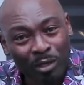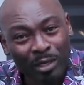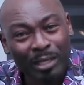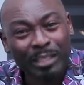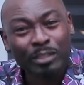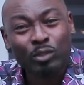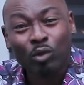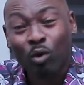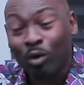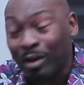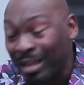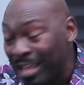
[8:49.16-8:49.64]
on
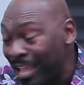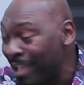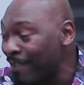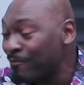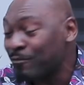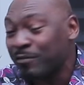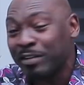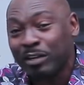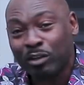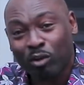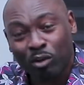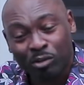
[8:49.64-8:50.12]
earth or
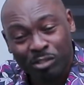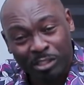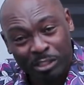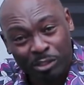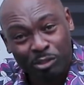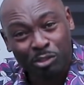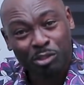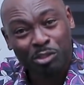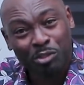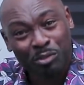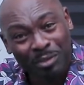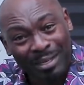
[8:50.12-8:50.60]
every
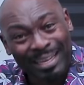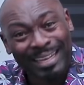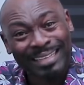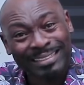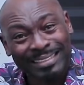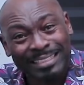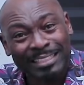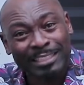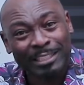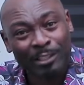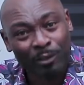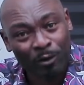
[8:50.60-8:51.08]
constitutional
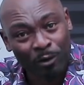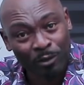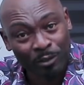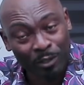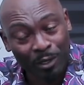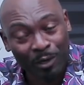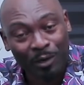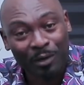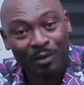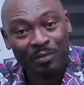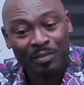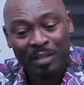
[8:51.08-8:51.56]
entity
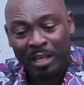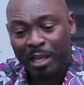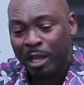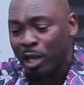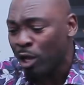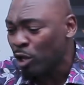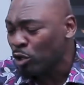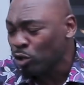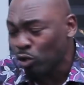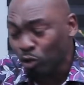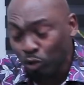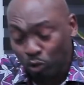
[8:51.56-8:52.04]
on earth,
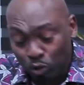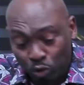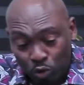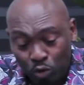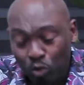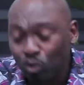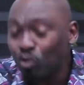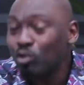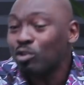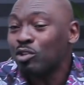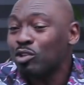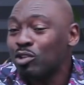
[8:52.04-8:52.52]
you
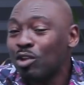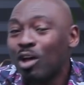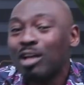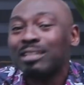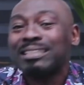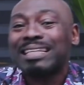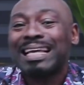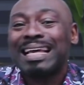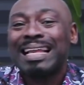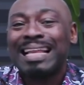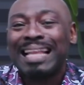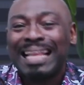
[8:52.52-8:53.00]
do
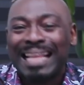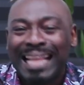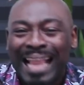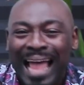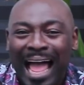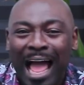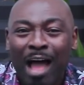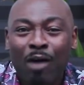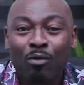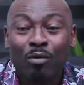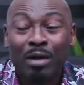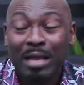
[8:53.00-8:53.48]
not
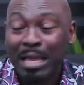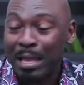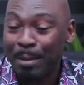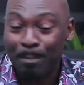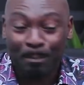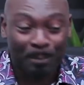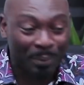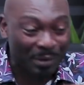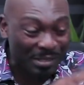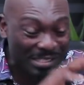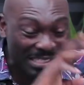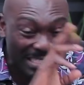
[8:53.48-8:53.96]
allow
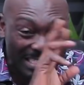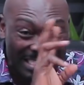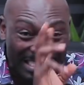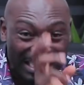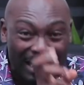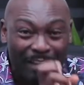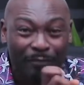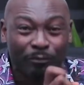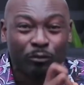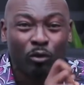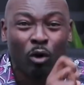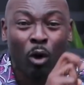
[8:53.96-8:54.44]
a
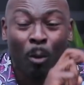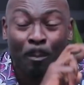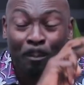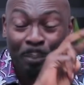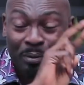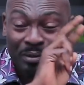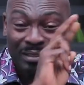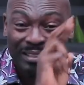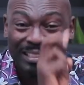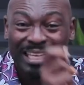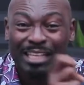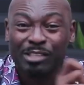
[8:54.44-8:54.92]
perceived
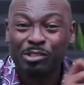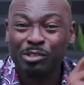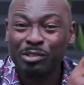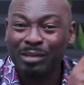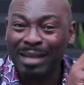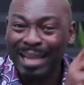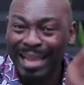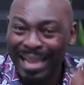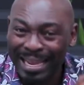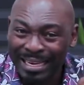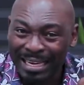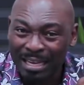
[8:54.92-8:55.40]
or
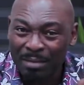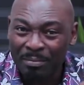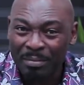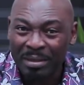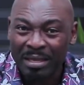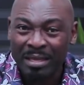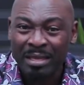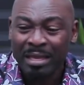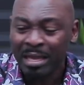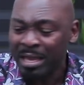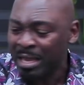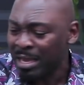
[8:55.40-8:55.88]
potential
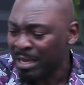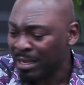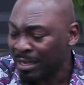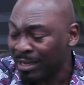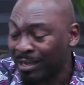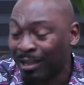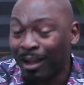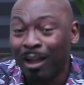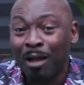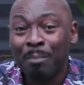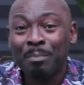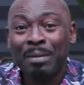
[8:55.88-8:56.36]
enemy
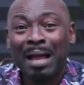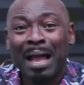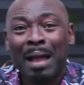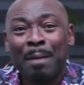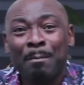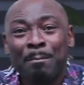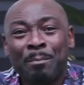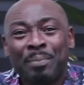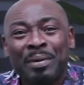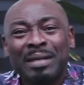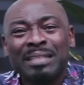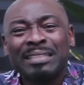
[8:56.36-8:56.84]
come
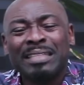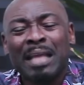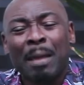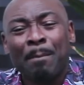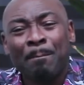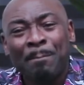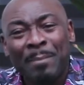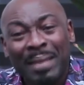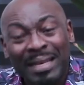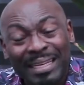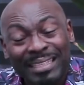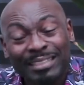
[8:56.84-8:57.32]
and bring
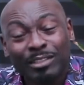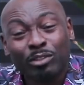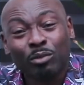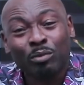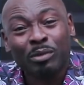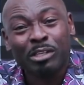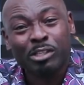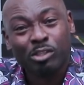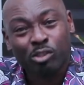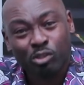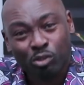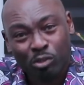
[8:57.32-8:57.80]
their
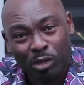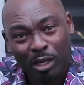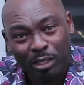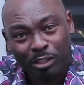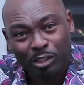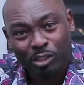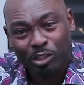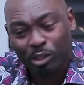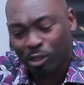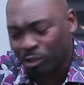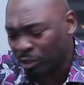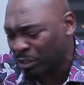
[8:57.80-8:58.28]
military
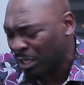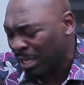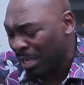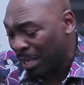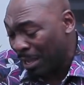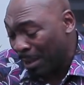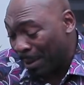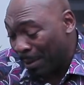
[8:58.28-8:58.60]
structures